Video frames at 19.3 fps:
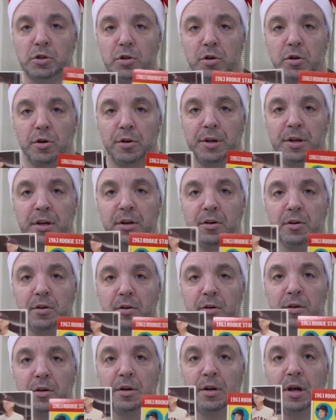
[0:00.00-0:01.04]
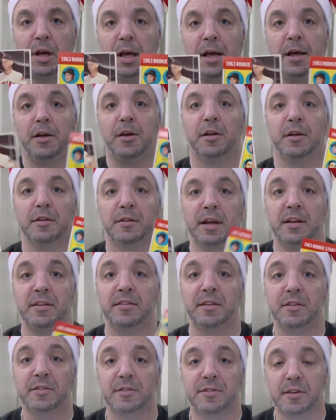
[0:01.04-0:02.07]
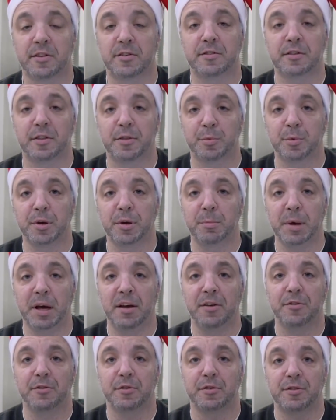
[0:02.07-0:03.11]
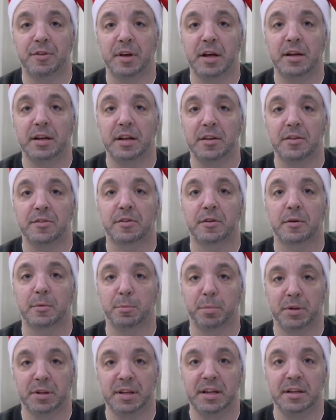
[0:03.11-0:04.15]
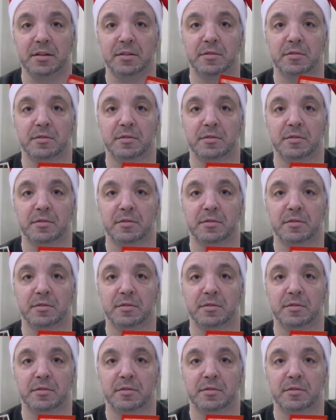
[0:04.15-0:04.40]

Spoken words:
are here. 1963 master set is complete.